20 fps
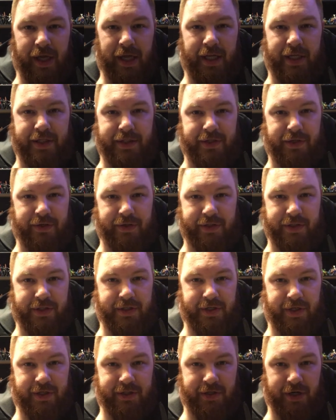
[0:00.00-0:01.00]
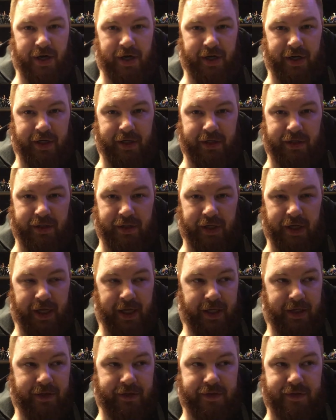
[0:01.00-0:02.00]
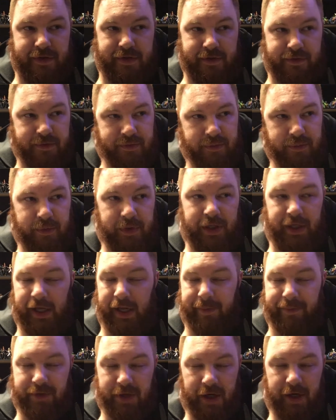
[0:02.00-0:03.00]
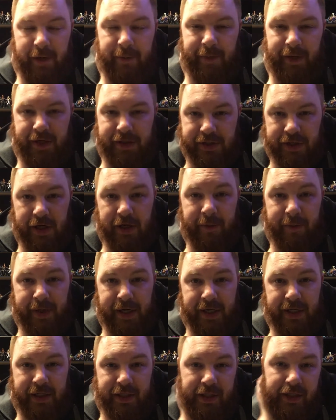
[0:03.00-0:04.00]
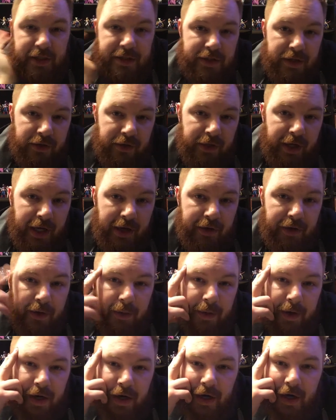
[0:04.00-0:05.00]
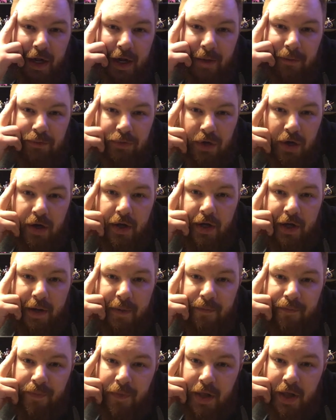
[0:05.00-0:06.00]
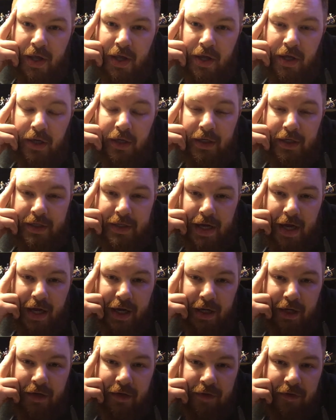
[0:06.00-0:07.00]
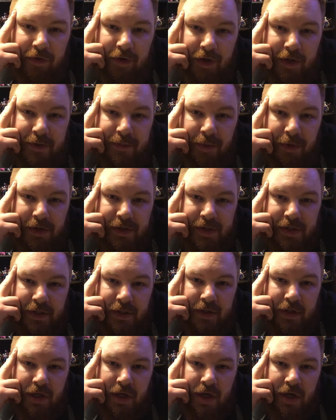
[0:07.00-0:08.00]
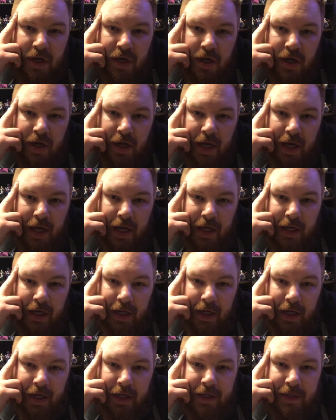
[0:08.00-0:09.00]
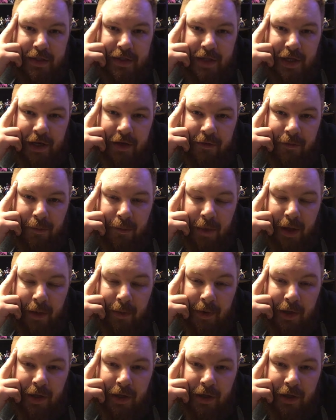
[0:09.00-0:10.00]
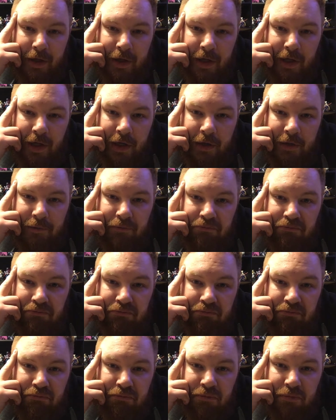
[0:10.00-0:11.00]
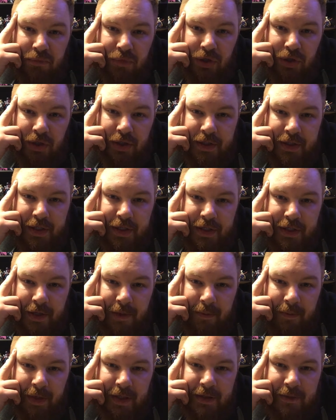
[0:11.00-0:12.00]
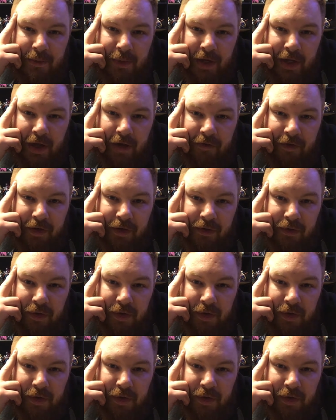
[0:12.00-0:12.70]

And so it just starts talking, and we kept talking about it, and then so now here we are. Now I'm drawing up a design for this person, and seeing if maybe you could turn this into something, make some money off it. Who